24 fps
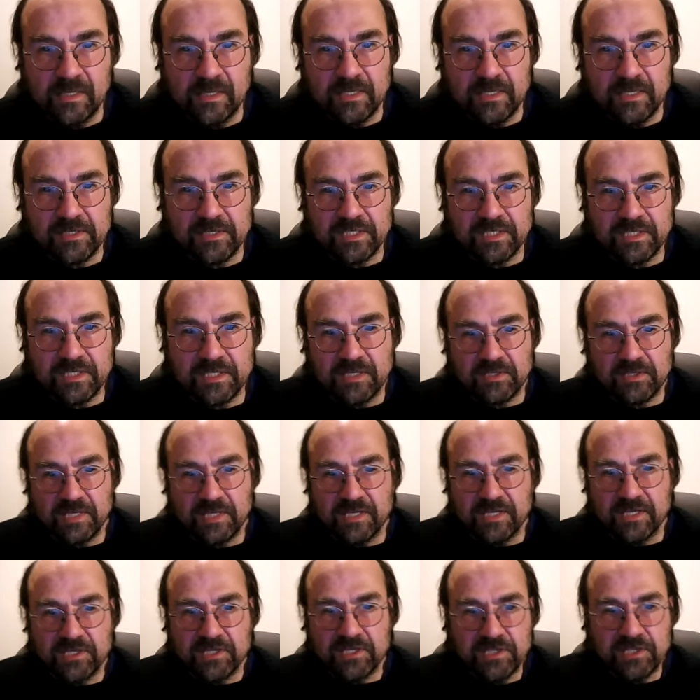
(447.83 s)

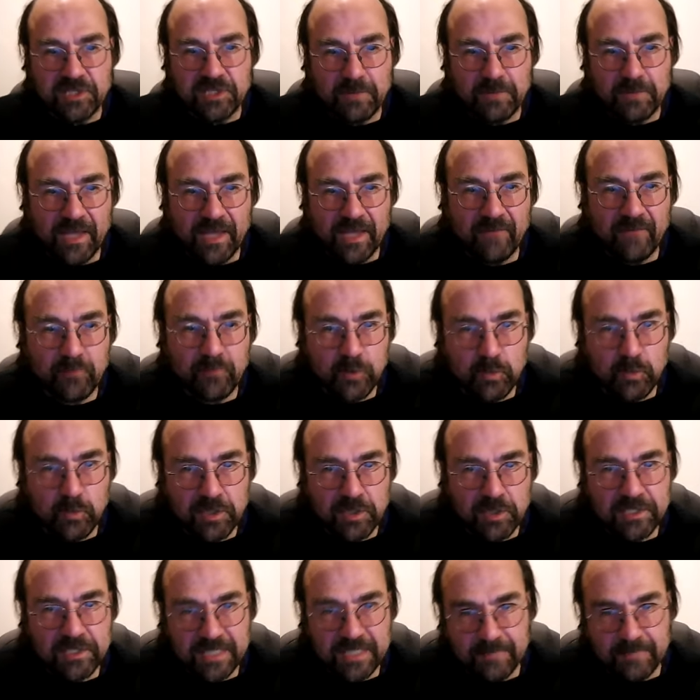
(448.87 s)
associations you may have with the
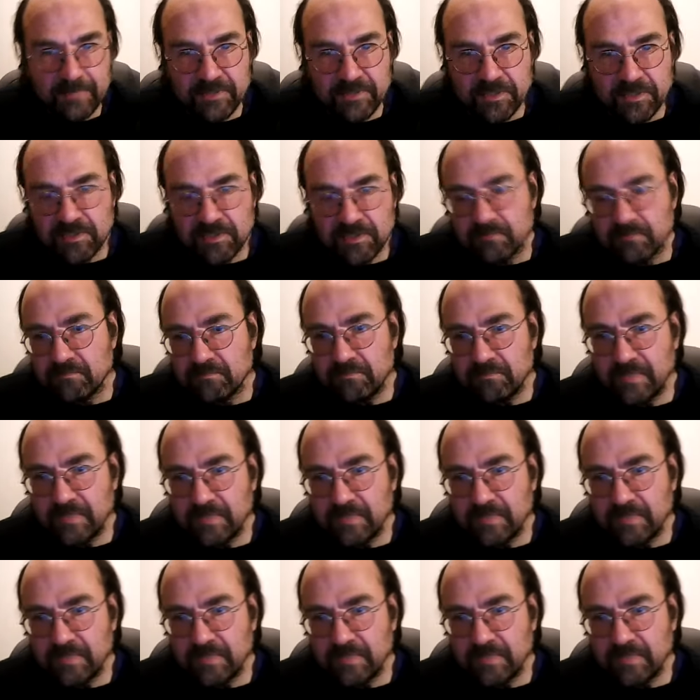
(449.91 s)
word skepticism,